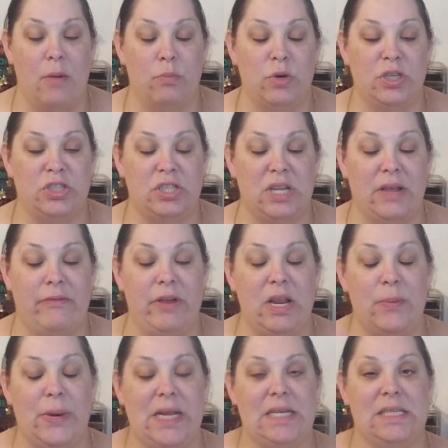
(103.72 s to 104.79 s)
Which, if
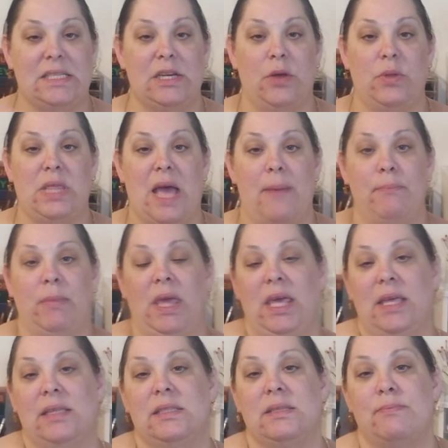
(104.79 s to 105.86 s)
anybody doesn't know what that
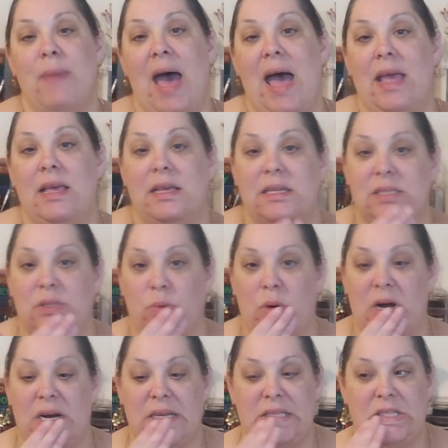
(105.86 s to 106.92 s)
means, matte is
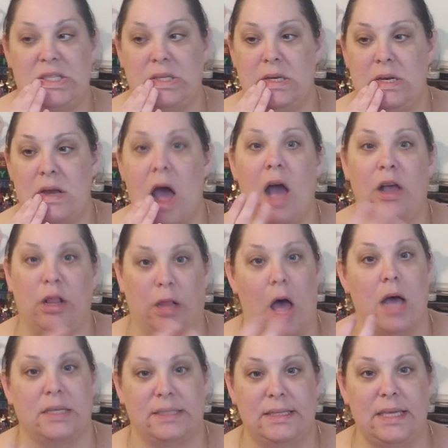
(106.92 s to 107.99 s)
where it's not
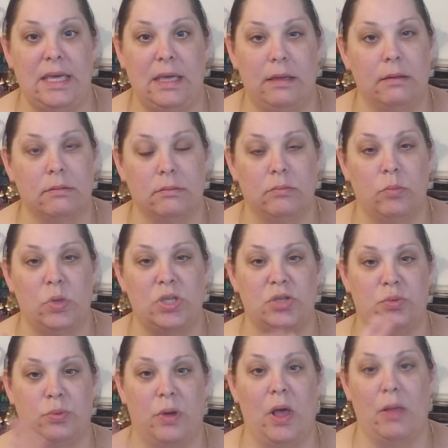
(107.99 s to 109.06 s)
glossy,
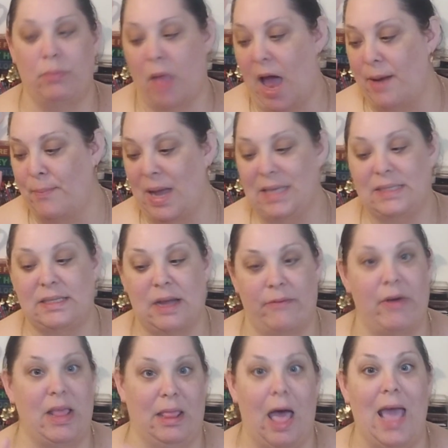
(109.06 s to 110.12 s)
which a lot of my
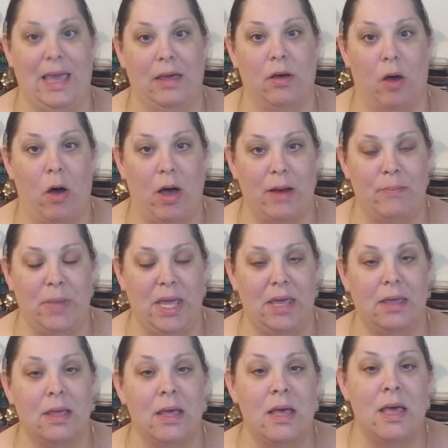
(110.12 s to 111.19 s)
stuff I like on
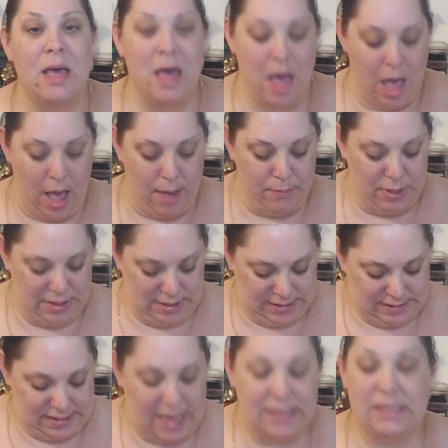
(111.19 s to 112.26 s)
me. But
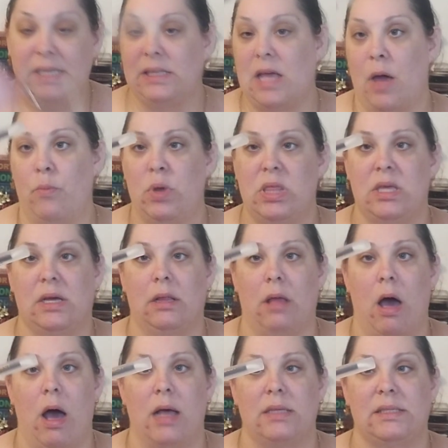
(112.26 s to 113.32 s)
this set did come with a
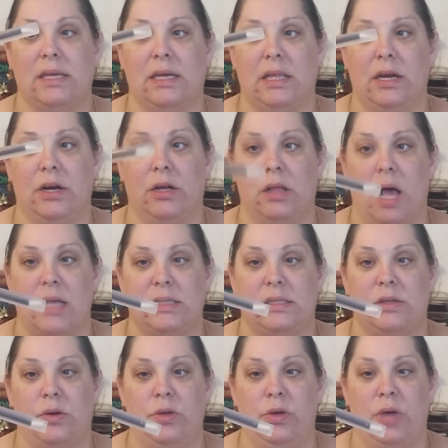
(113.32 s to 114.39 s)
gloss, a clear
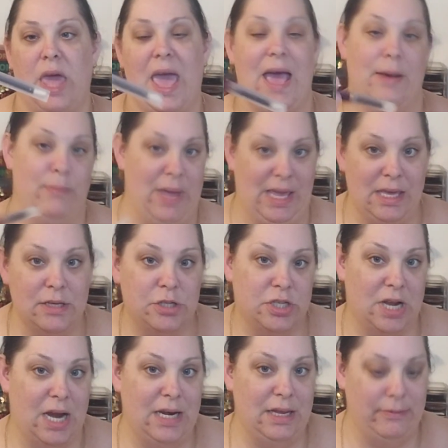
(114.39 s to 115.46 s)
gloss, so you can make it
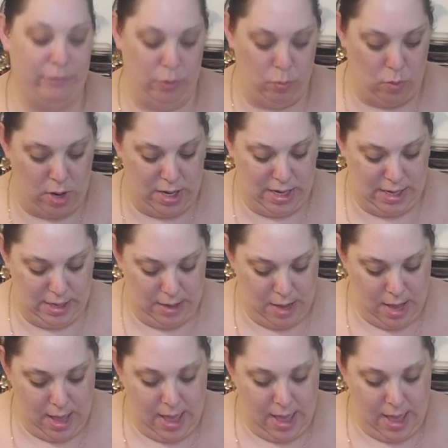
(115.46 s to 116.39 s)
shiny if you wanted.